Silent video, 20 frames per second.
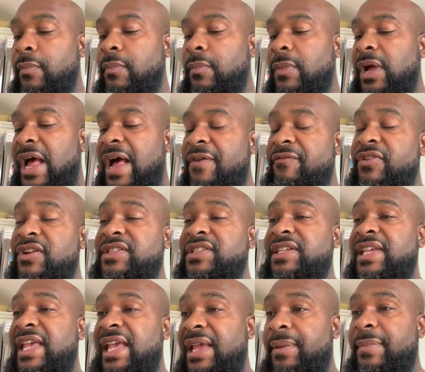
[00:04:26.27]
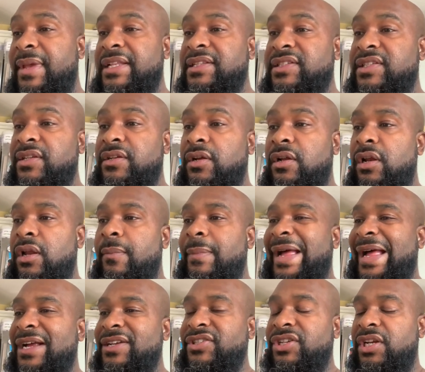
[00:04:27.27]
Havertz came into the club,
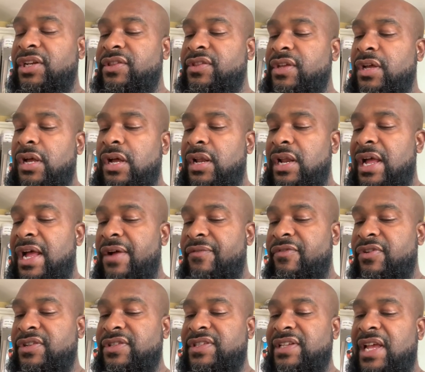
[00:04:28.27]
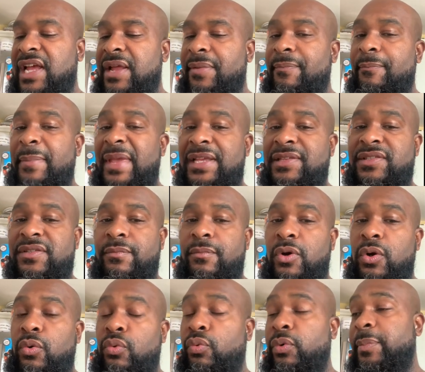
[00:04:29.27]
I actually thought Havertz and Mason
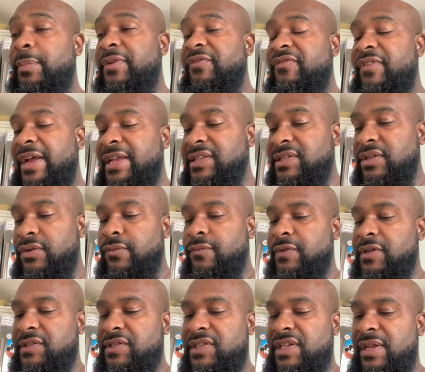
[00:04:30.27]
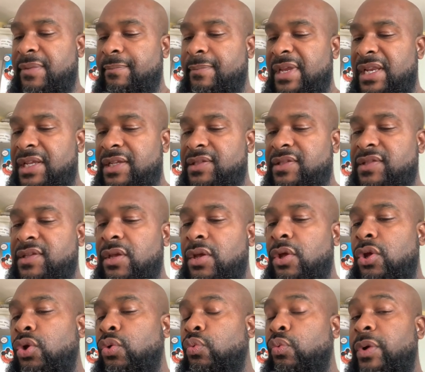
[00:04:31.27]
Mount would be fighting over the same minutes.
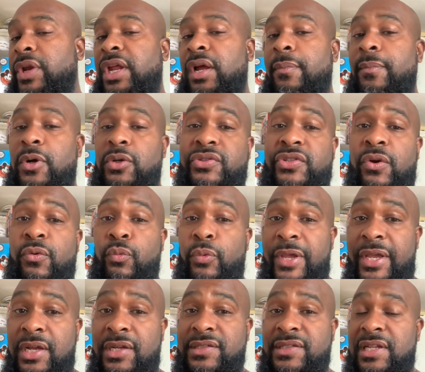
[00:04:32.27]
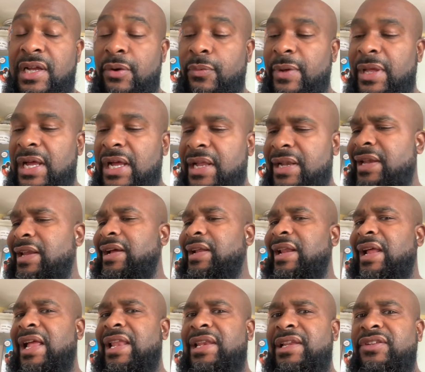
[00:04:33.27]
With the amount of wingers that we had, that
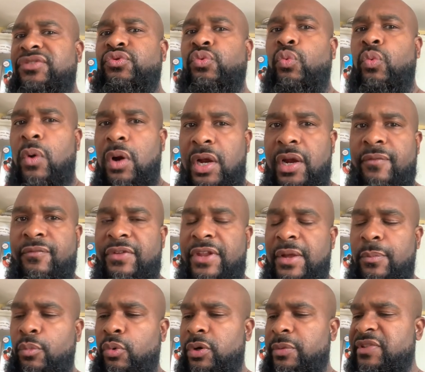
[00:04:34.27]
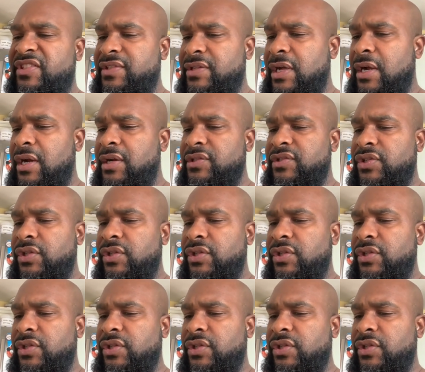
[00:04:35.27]
at least one of them would start.